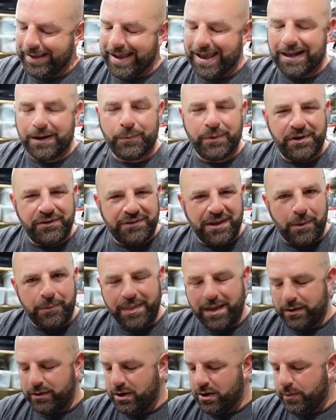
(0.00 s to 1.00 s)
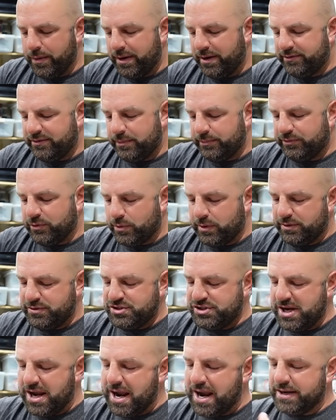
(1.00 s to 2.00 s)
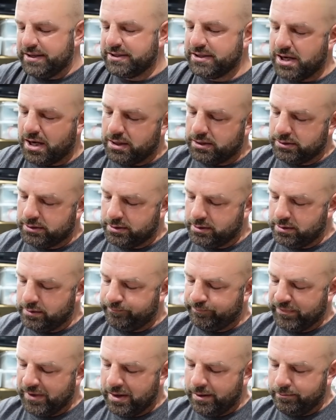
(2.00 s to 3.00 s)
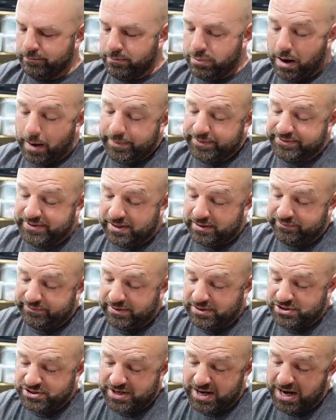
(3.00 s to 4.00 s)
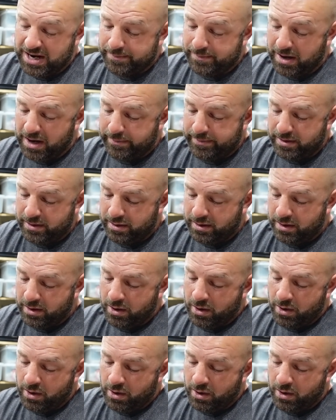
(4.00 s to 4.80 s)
don't want to say without knowing, some sort of shad color, probably Tennessee shad maybe,